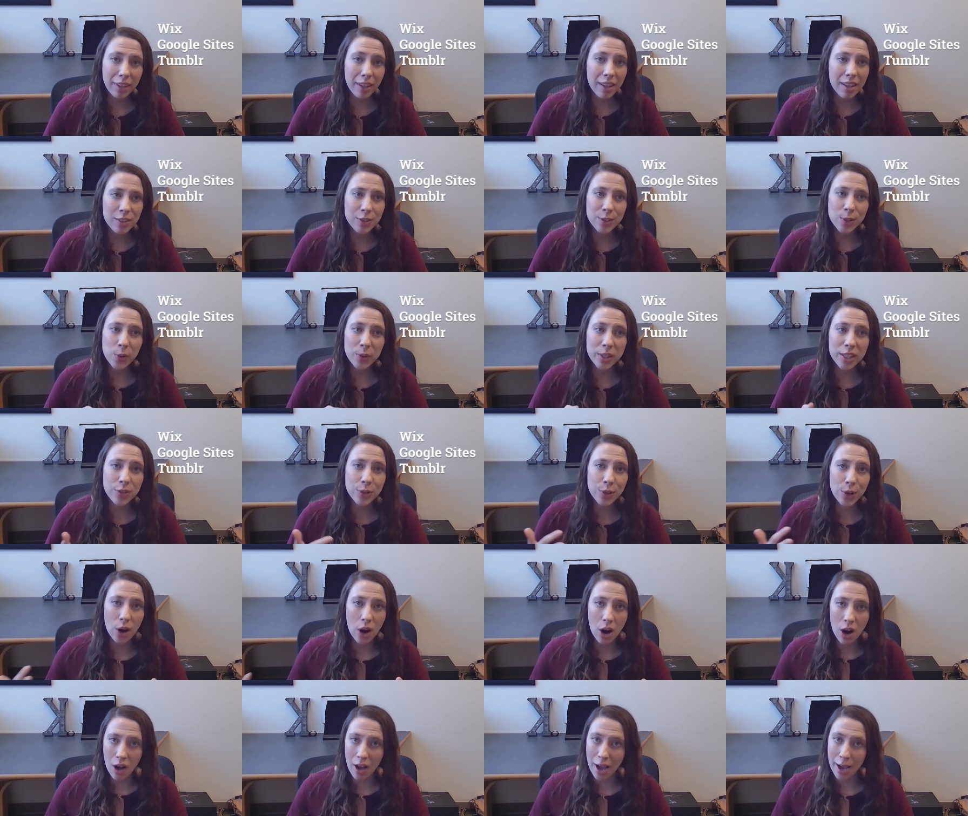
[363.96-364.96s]
So these are
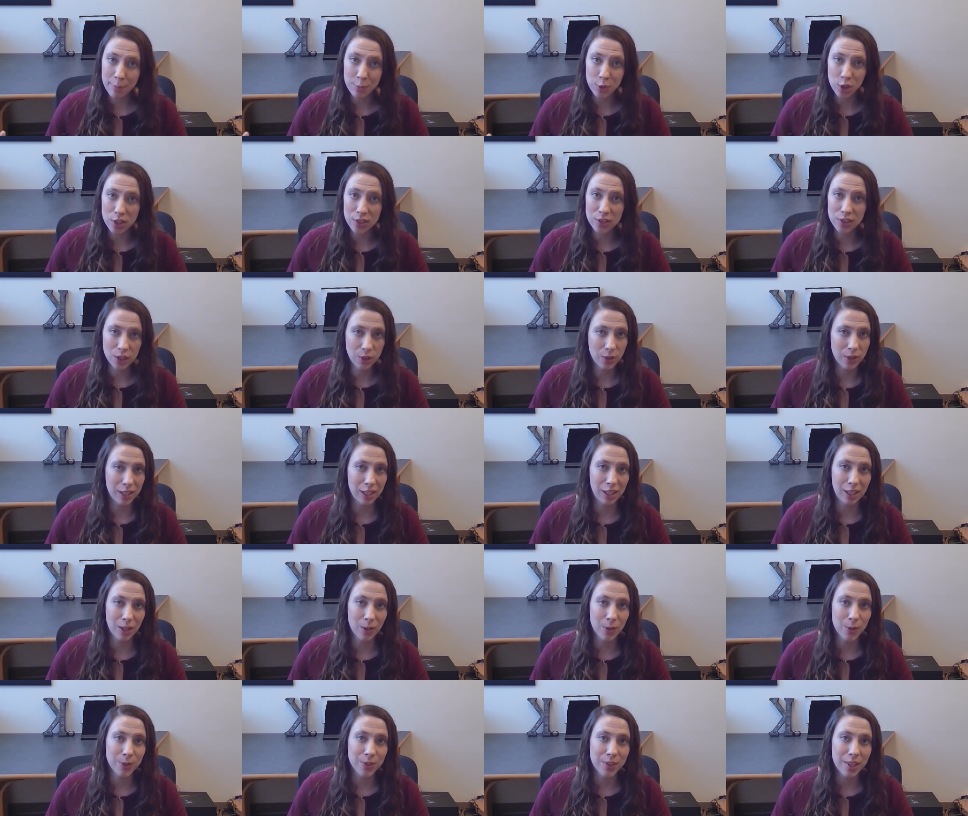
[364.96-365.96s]
all options you can
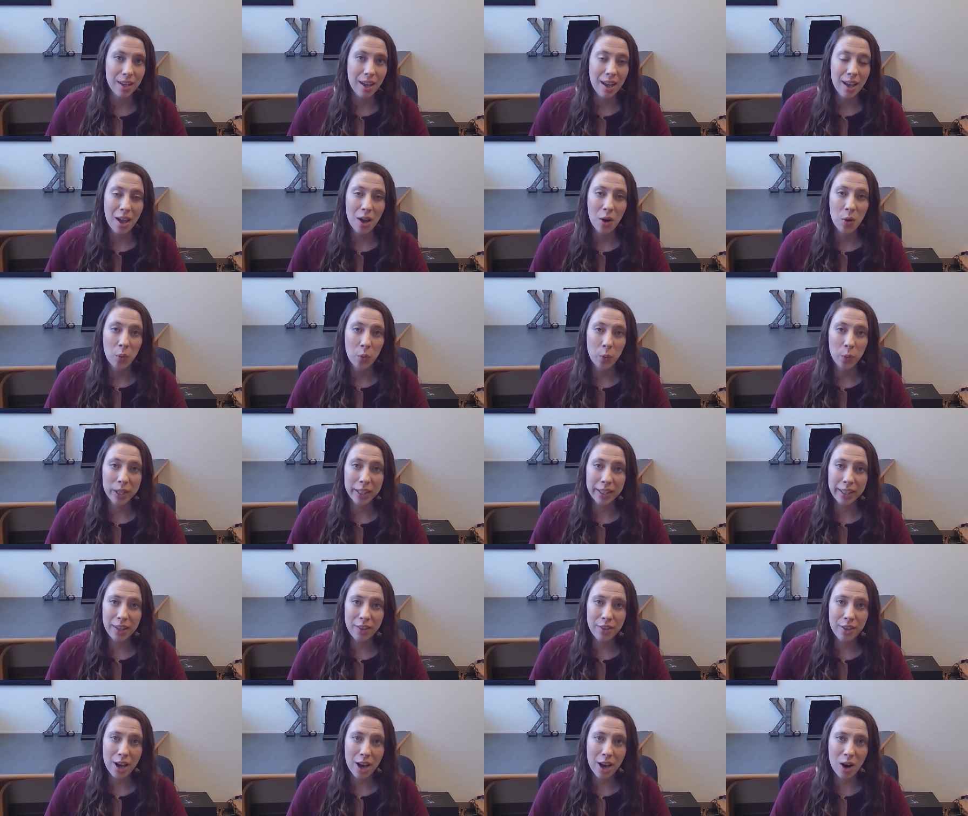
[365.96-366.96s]
use.
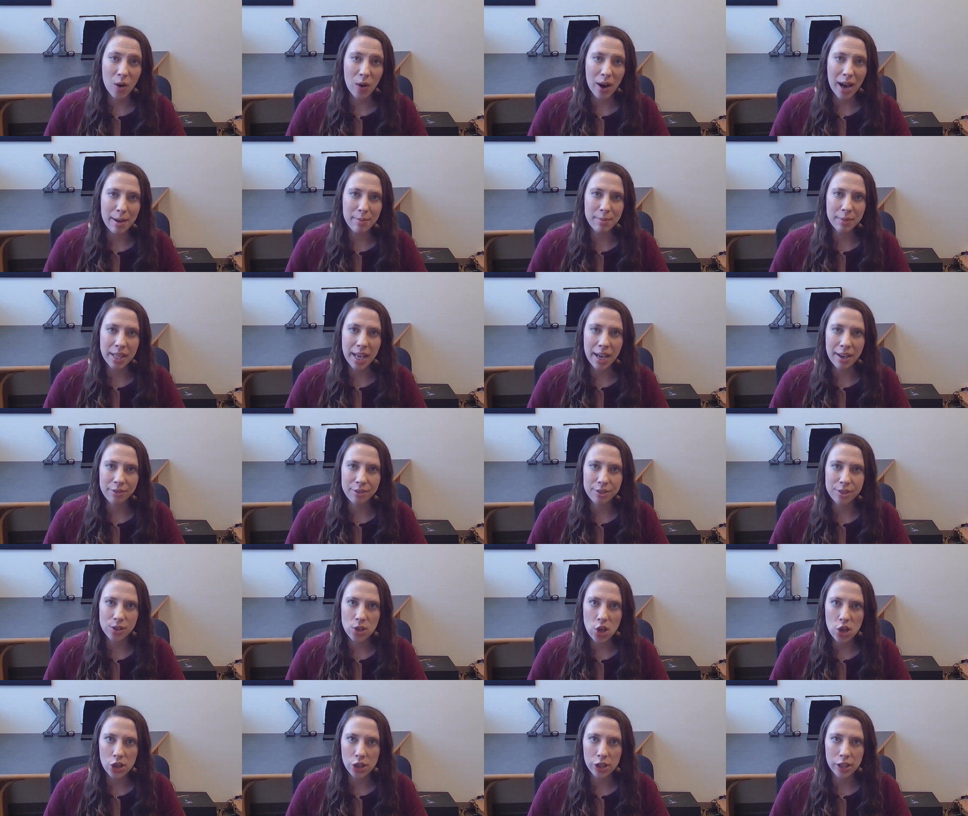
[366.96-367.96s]
Really, though, I'm
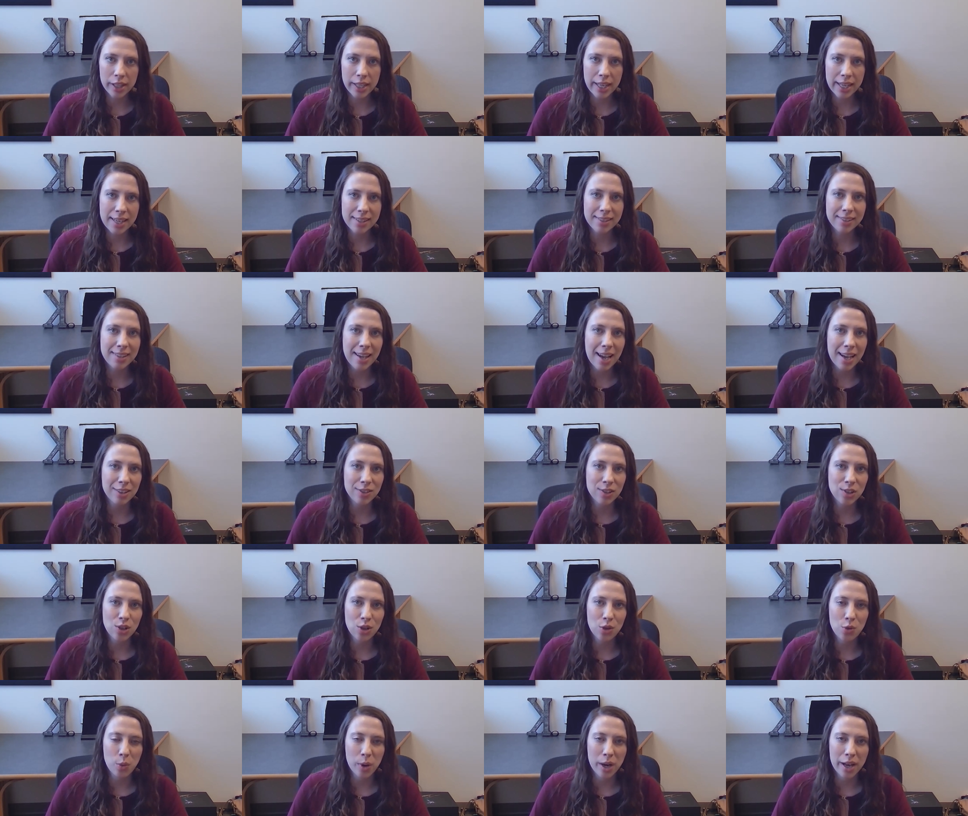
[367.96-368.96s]
left curious as
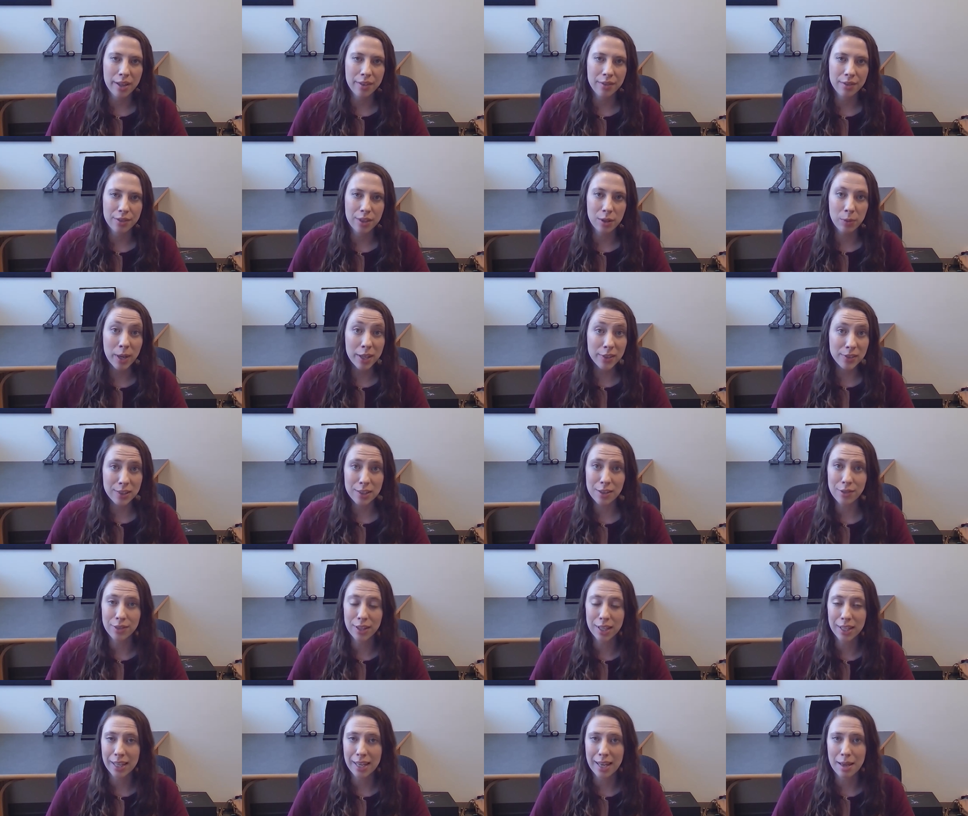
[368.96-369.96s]
to what the rest of
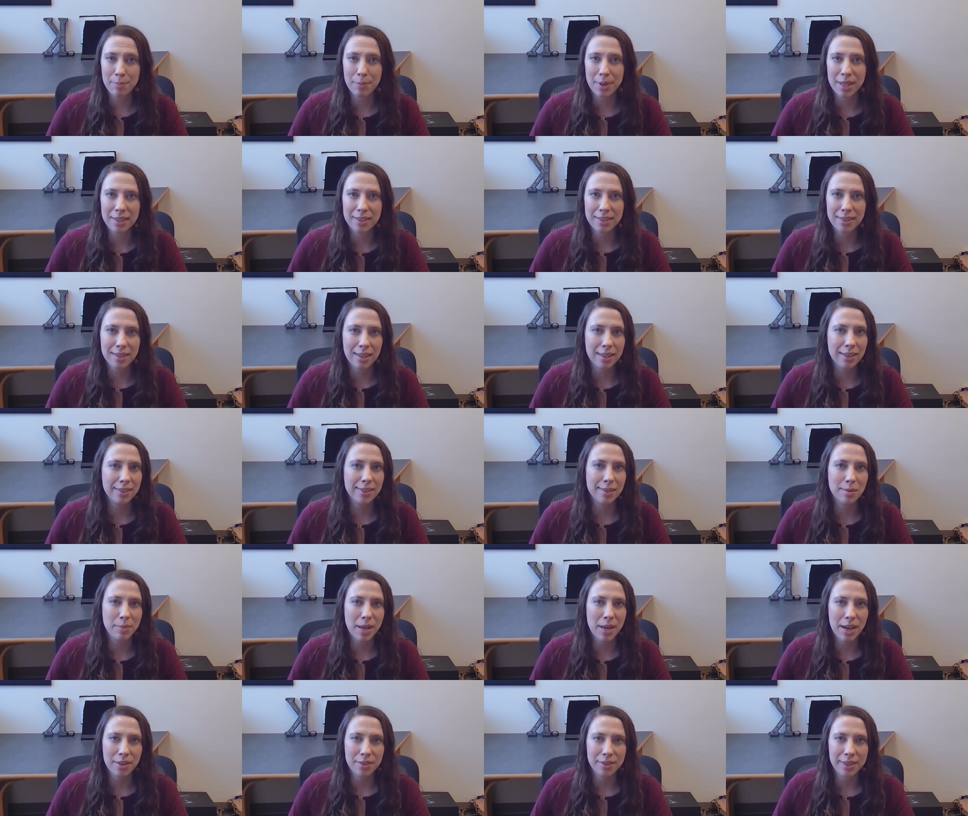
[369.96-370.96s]
the campus thinks
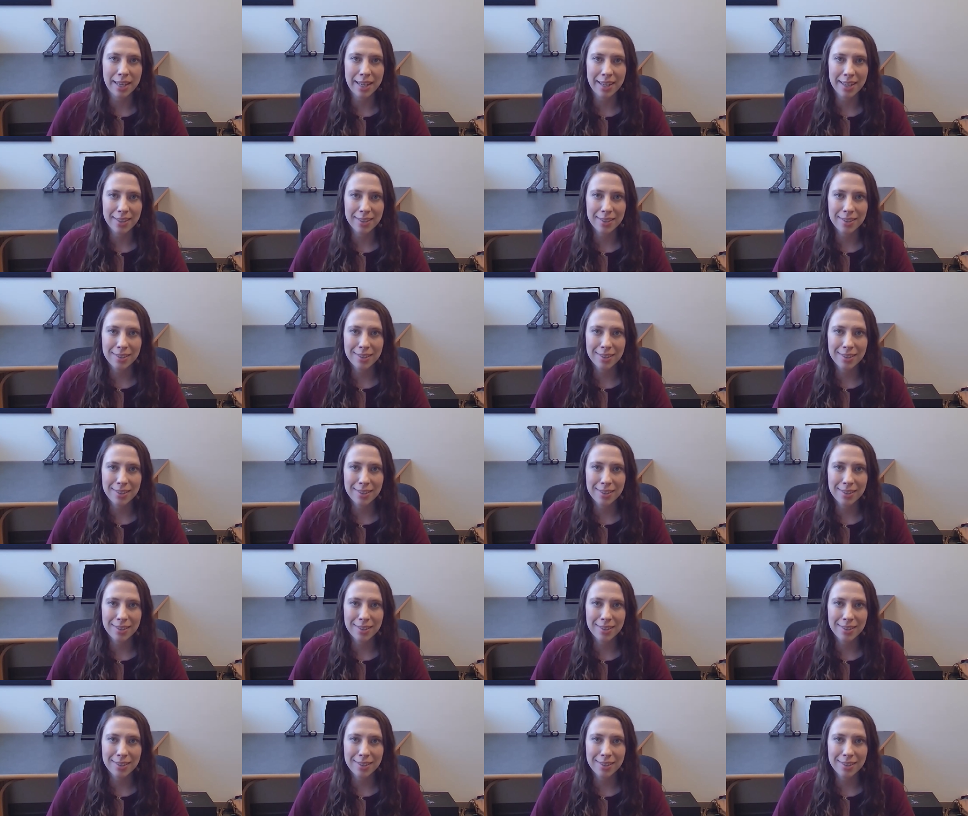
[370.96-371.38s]
about this.